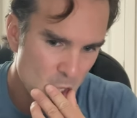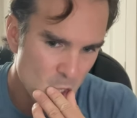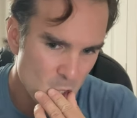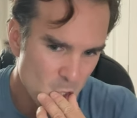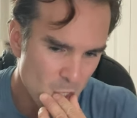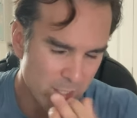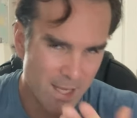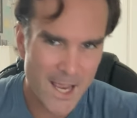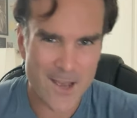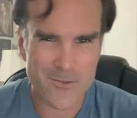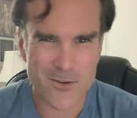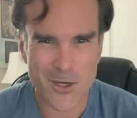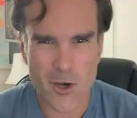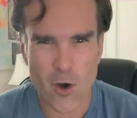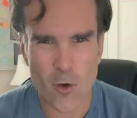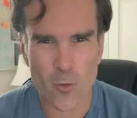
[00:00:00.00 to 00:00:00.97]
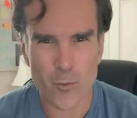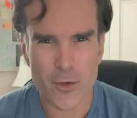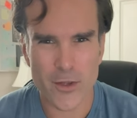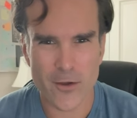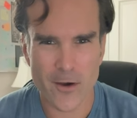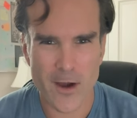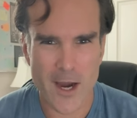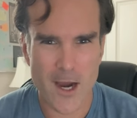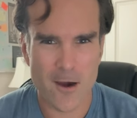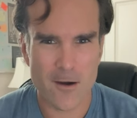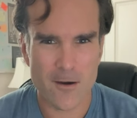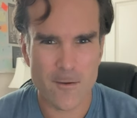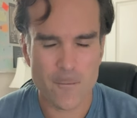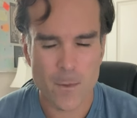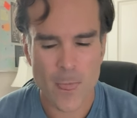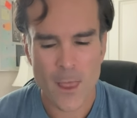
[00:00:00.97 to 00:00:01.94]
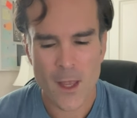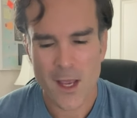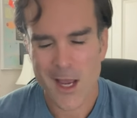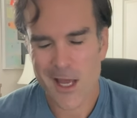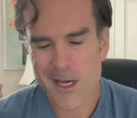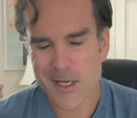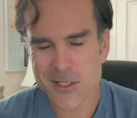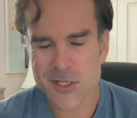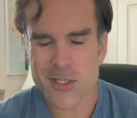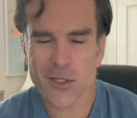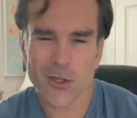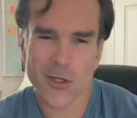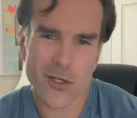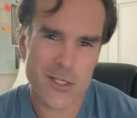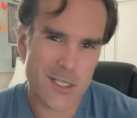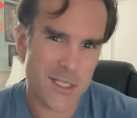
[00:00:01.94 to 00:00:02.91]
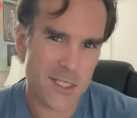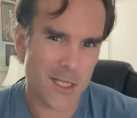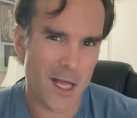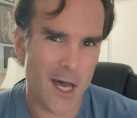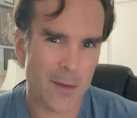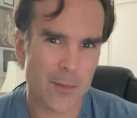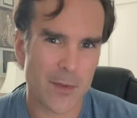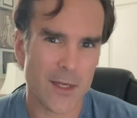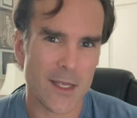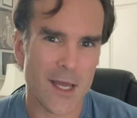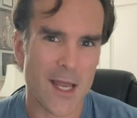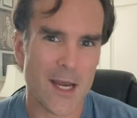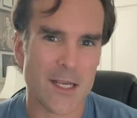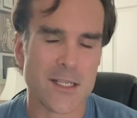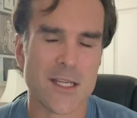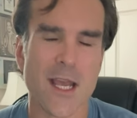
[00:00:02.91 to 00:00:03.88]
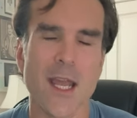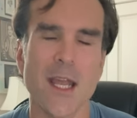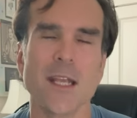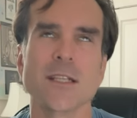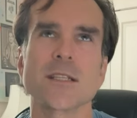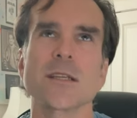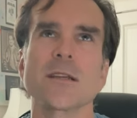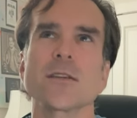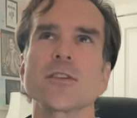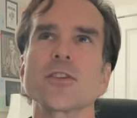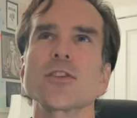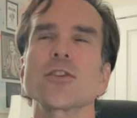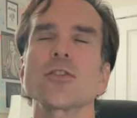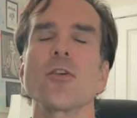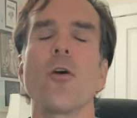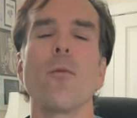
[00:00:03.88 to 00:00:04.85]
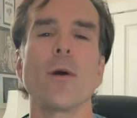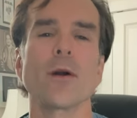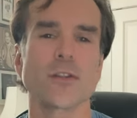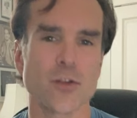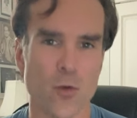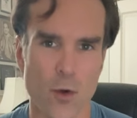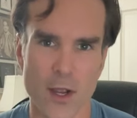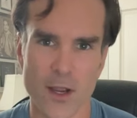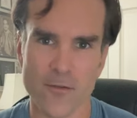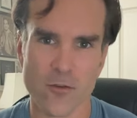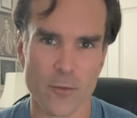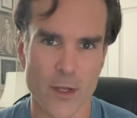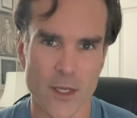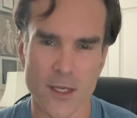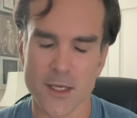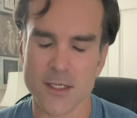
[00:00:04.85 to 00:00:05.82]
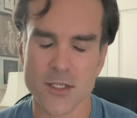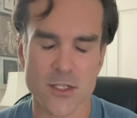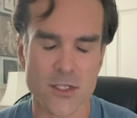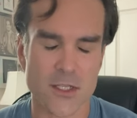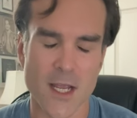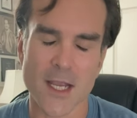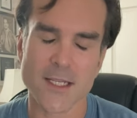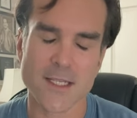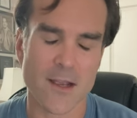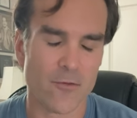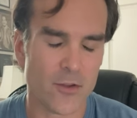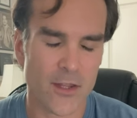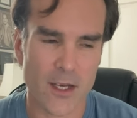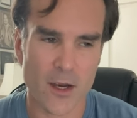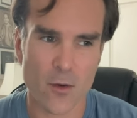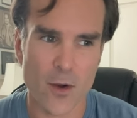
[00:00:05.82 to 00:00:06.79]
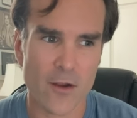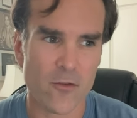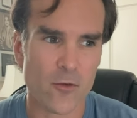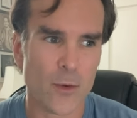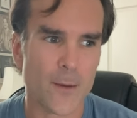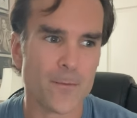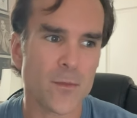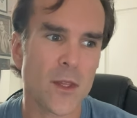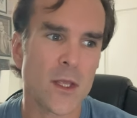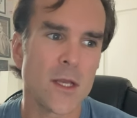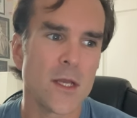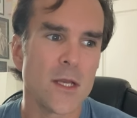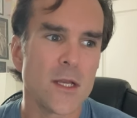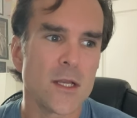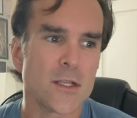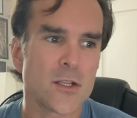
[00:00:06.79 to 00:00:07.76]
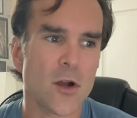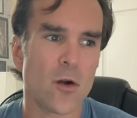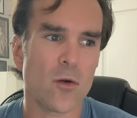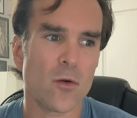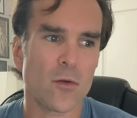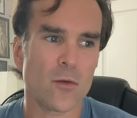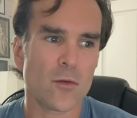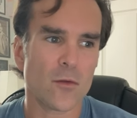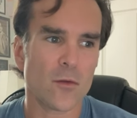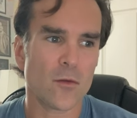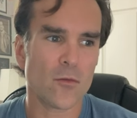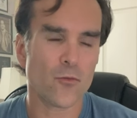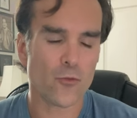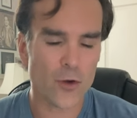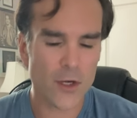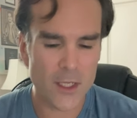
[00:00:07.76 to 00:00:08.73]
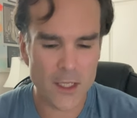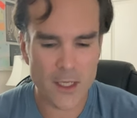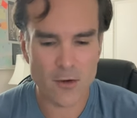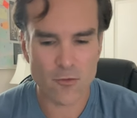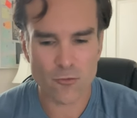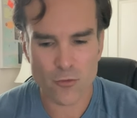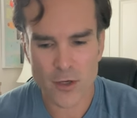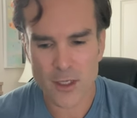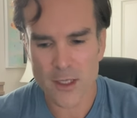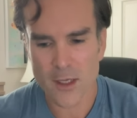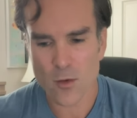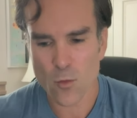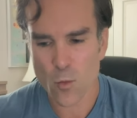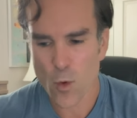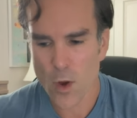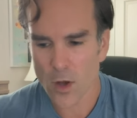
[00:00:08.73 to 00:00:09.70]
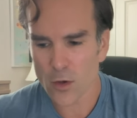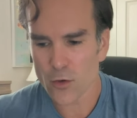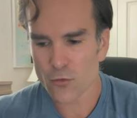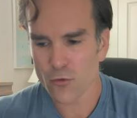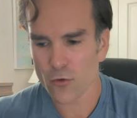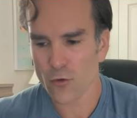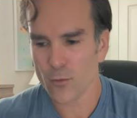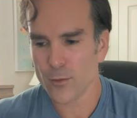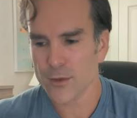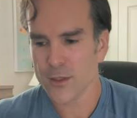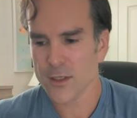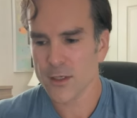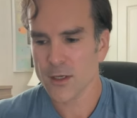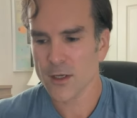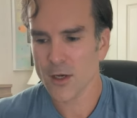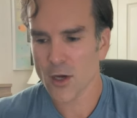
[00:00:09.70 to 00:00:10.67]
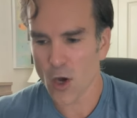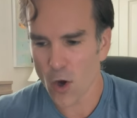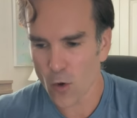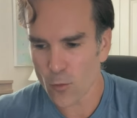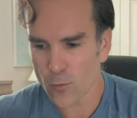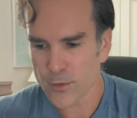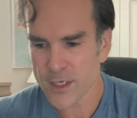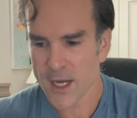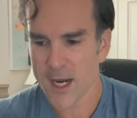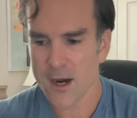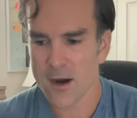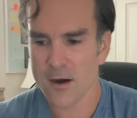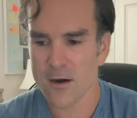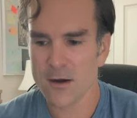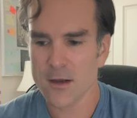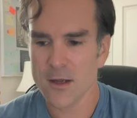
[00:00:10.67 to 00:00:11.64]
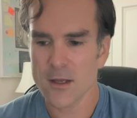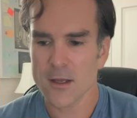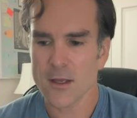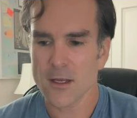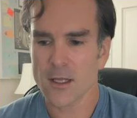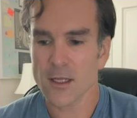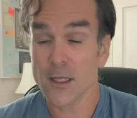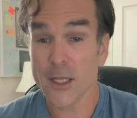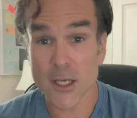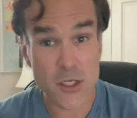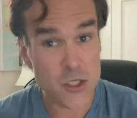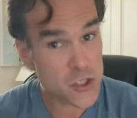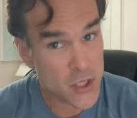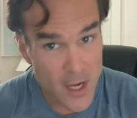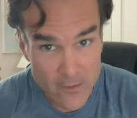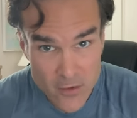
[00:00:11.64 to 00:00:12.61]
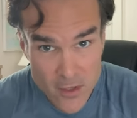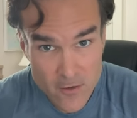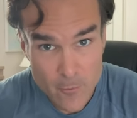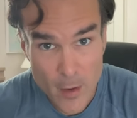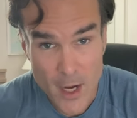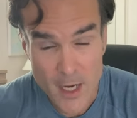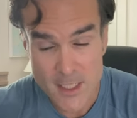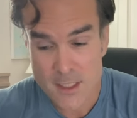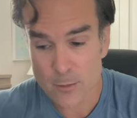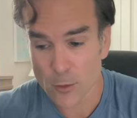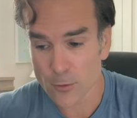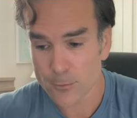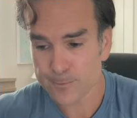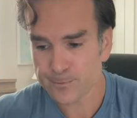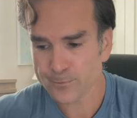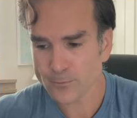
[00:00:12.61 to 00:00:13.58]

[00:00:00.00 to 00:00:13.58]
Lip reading: that they haven't combed their hair, and it just looks sloppy, and it takes so much away from it. It just takes everything away from it. So really, really well-groomed, combed hair, clean-shaven if possible,